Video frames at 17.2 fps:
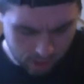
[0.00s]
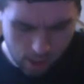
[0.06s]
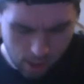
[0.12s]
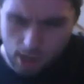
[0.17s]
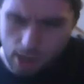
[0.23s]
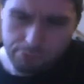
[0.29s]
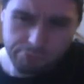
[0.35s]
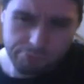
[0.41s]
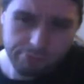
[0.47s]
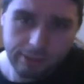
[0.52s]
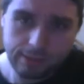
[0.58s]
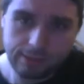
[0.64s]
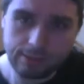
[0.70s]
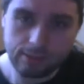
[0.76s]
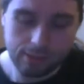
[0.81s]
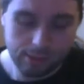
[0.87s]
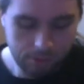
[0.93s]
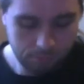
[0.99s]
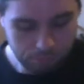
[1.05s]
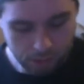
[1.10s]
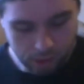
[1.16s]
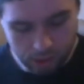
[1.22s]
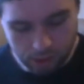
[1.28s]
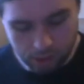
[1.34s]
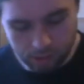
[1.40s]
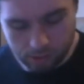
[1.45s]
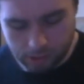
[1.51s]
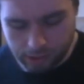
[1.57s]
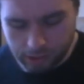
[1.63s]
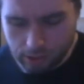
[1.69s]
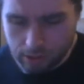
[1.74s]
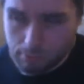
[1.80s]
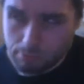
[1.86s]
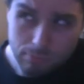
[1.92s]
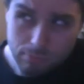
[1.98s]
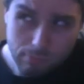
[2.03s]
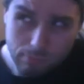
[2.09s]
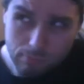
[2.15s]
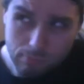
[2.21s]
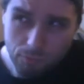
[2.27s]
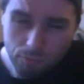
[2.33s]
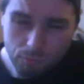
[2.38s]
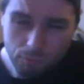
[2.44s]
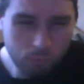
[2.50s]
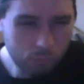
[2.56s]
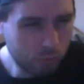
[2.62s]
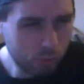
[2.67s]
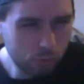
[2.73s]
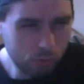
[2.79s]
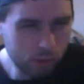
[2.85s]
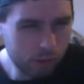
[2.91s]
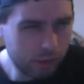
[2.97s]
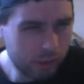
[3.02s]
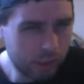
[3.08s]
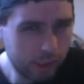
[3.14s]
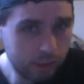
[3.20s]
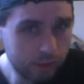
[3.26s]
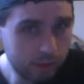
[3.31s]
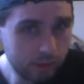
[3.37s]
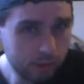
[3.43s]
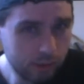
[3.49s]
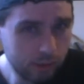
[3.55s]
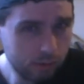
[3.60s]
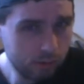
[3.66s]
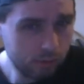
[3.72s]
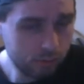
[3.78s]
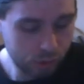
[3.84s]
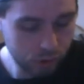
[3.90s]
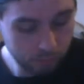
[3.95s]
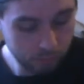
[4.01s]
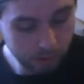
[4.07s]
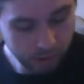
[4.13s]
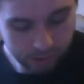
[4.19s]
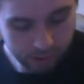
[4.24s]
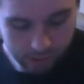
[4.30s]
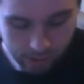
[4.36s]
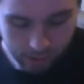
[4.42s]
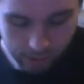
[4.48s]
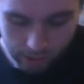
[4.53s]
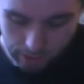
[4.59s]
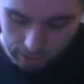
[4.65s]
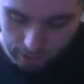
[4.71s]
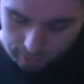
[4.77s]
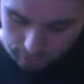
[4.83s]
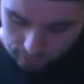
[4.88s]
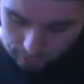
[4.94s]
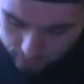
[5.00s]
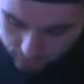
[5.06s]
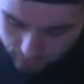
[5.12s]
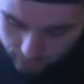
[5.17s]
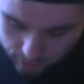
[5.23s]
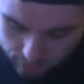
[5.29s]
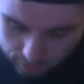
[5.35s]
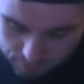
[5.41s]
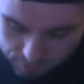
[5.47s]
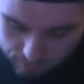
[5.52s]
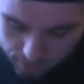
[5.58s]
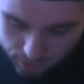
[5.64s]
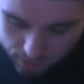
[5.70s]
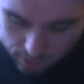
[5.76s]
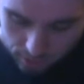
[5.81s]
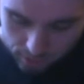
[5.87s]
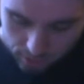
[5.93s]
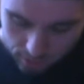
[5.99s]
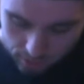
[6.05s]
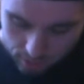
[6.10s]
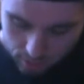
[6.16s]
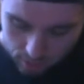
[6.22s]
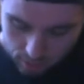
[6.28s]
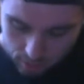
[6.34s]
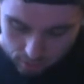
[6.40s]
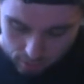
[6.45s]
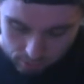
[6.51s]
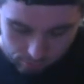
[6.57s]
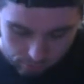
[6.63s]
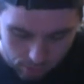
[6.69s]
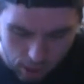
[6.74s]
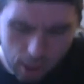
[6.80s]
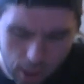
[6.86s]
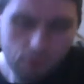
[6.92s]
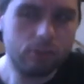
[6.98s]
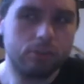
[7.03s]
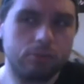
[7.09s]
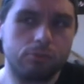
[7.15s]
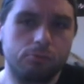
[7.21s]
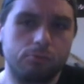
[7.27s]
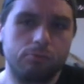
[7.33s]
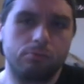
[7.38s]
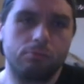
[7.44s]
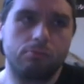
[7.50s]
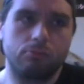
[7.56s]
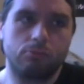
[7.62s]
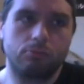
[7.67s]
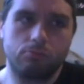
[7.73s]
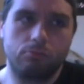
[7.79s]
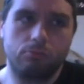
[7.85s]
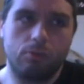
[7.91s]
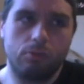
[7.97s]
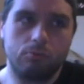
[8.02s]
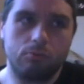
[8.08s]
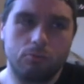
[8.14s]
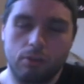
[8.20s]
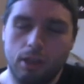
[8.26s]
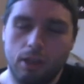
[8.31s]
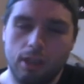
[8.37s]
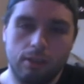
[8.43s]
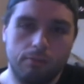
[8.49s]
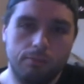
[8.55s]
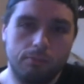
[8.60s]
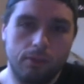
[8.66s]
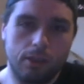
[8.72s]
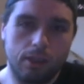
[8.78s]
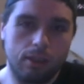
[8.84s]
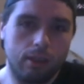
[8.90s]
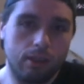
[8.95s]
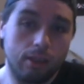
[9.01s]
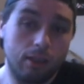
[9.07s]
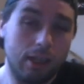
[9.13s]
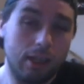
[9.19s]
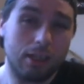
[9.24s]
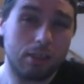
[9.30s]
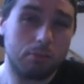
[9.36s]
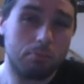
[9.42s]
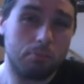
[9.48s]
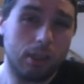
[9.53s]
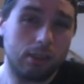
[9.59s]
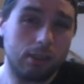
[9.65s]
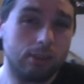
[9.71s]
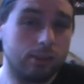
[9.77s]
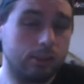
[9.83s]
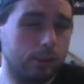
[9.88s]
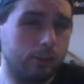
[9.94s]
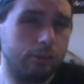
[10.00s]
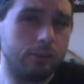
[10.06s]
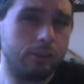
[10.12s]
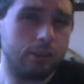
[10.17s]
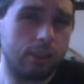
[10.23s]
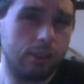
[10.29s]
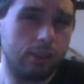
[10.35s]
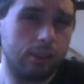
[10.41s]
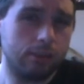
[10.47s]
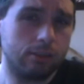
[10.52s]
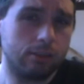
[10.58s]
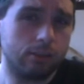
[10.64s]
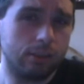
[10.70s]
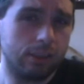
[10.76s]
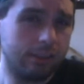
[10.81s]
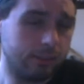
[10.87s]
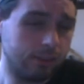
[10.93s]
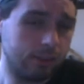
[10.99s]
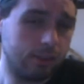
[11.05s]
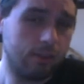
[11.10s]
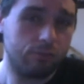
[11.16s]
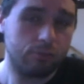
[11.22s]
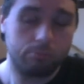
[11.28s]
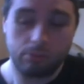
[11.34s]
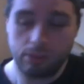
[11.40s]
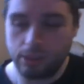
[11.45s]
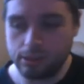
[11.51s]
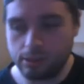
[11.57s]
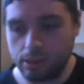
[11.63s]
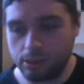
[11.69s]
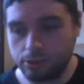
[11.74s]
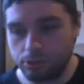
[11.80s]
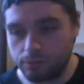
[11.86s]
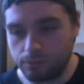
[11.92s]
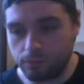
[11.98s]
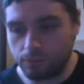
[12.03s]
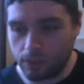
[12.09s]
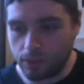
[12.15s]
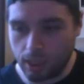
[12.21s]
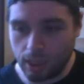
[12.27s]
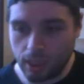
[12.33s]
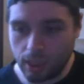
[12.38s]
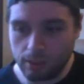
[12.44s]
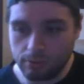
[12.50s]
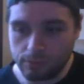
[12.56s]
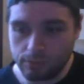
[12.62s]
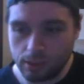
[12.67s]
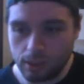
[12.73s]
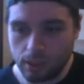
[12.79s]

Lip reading: I recently bought like 4 days ago, something like that. So I was trying to find an Xbox Series X instead of a PlayStation 5,